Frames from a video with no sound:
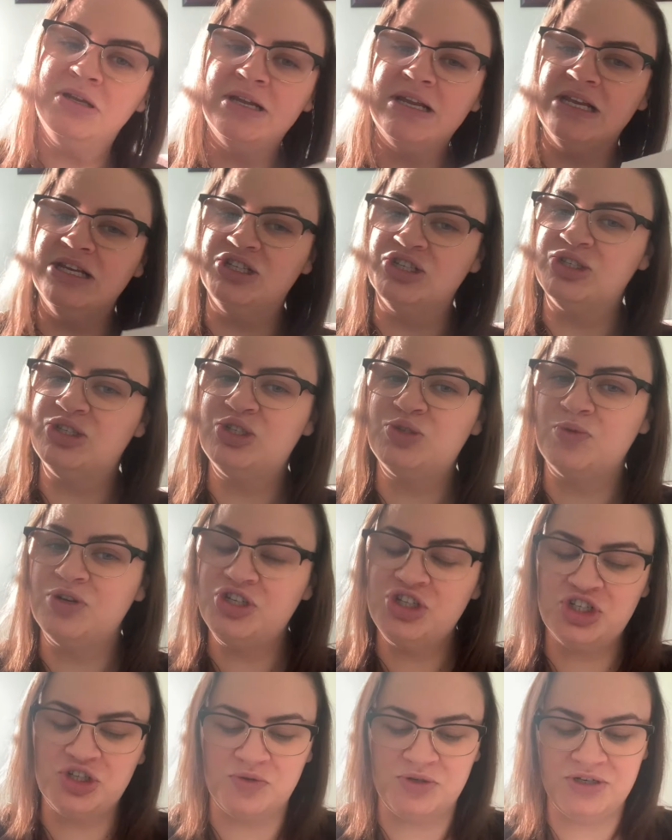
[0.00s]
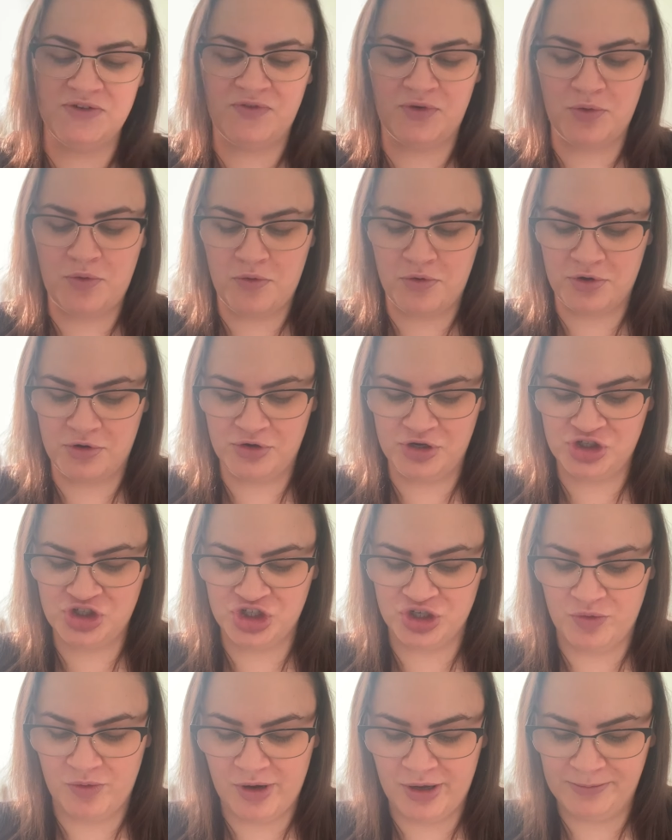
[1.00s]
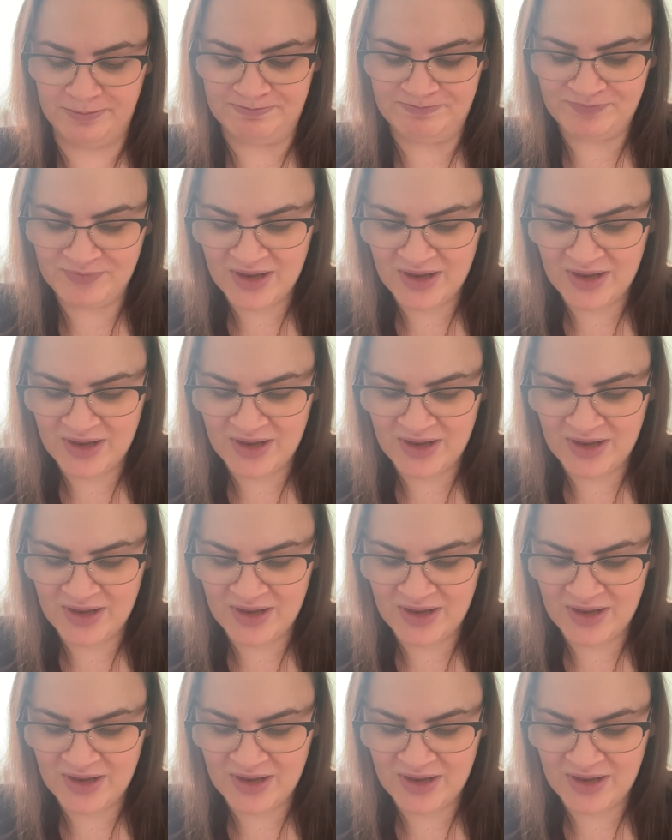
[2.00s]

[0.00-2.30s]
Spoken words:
he just switched to a different corner to chew on.